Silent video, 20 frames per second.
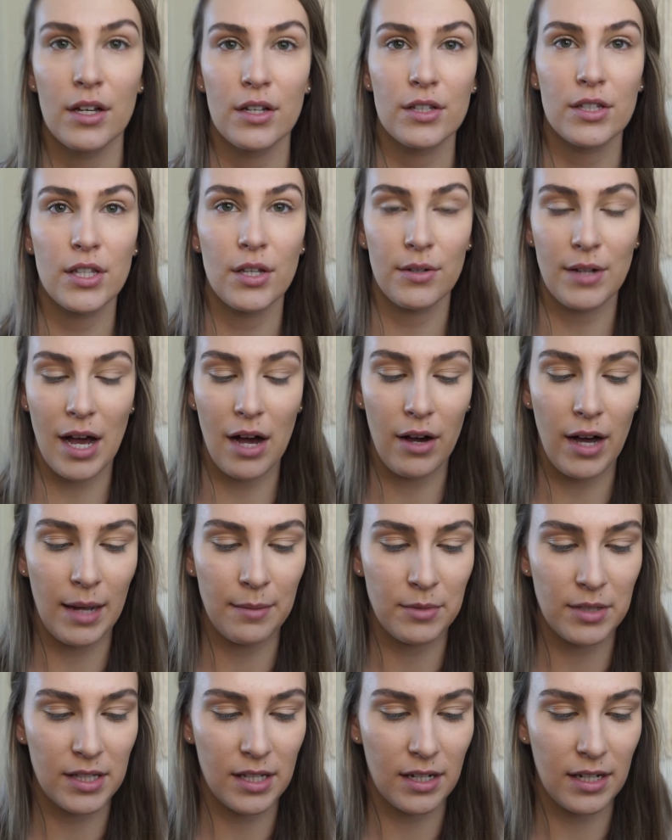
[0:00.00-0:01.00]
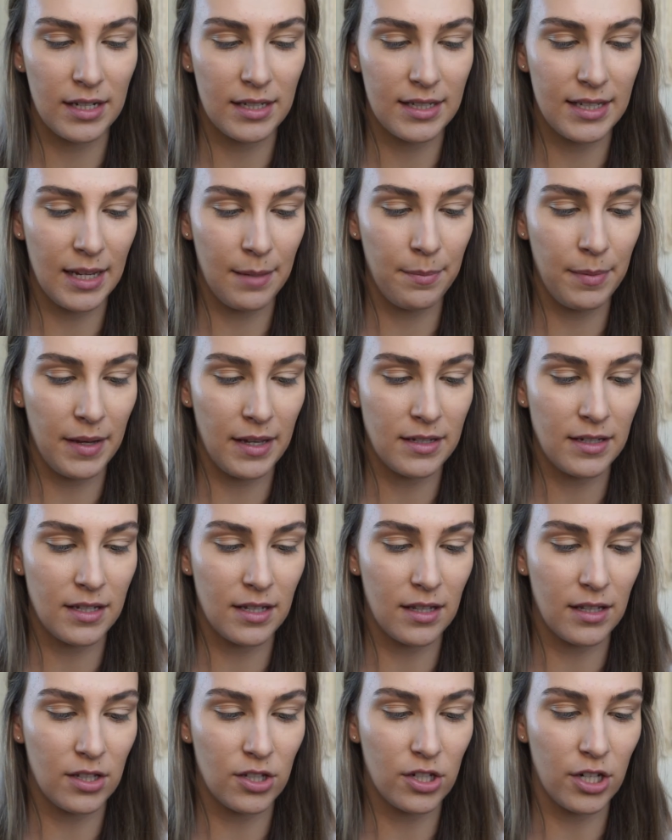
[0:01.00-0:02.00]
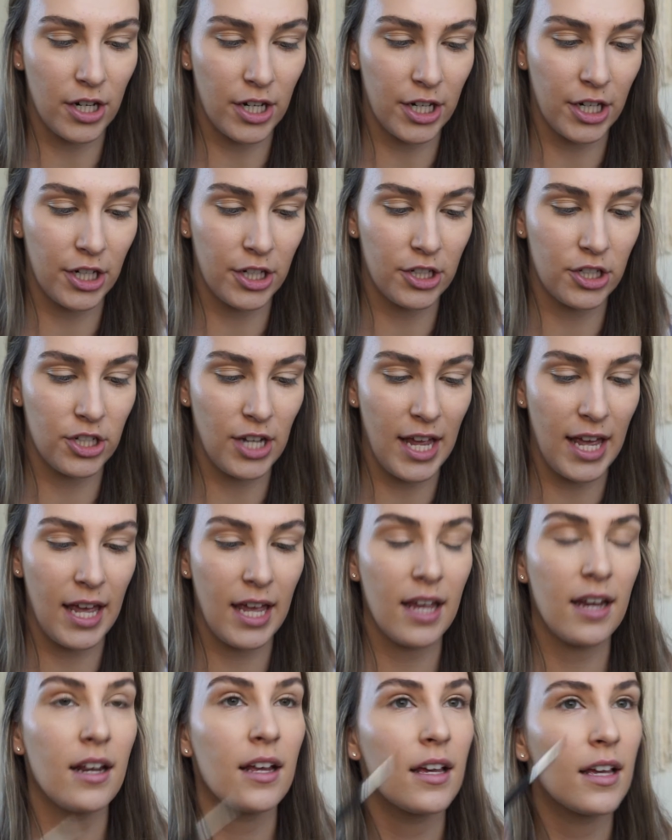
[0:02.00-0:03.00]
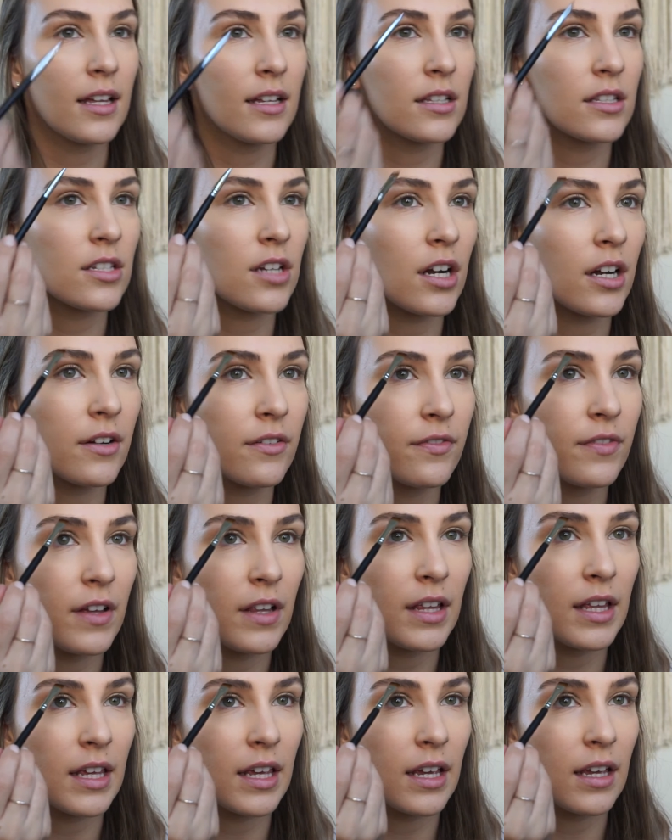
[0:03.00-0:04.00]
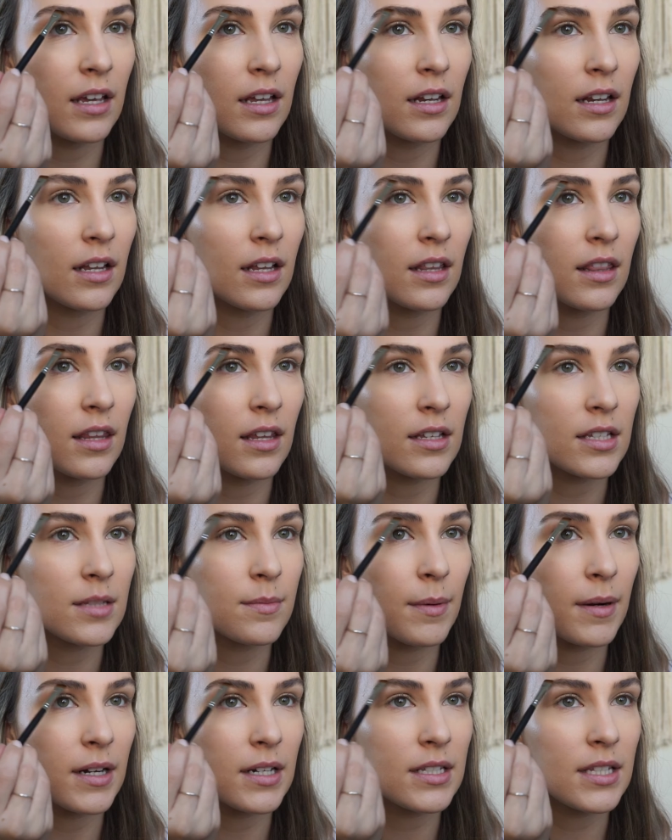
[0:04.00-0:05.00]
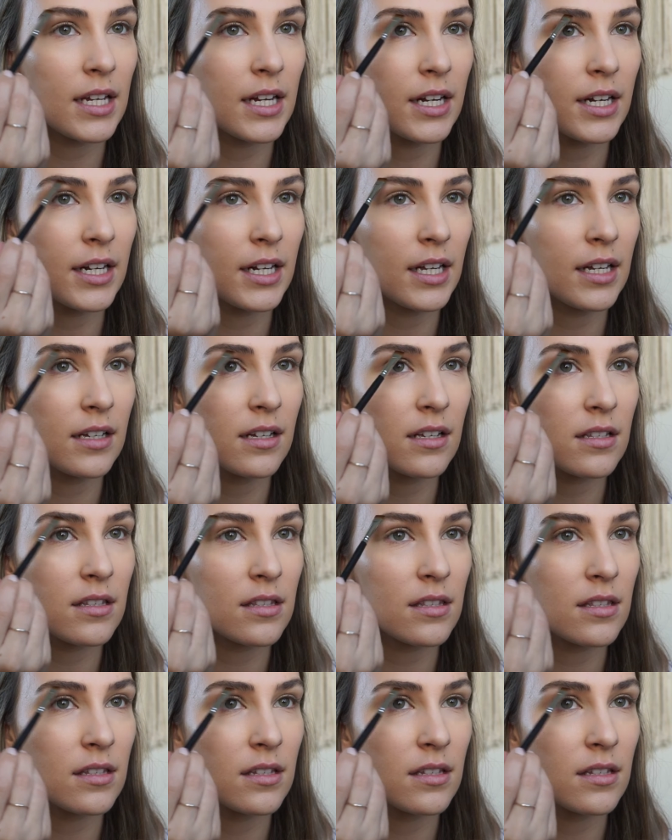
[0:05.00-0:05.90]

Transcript: So now I'm just gonna dip into this darker shade and start filling in these sparse areas.